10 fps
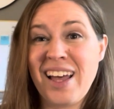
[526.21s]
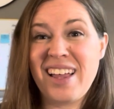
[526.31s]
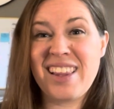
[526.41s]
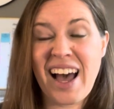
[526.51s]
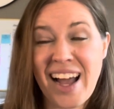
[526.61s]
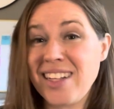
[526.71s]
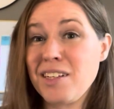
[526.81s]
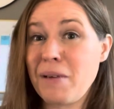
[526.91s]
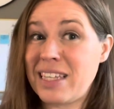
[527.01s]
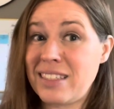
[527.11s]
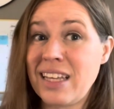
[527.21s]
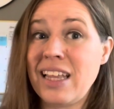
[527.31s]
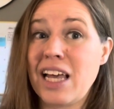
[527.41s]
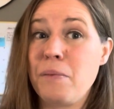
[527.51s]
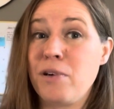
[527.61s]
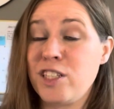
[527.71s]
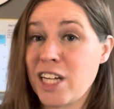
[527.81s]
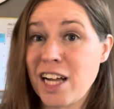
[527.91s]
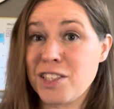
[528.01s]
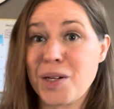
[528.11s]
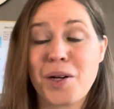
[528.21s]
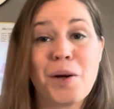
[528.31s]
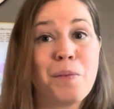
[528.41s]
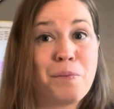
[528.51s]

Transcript: the height of my ceiling and projector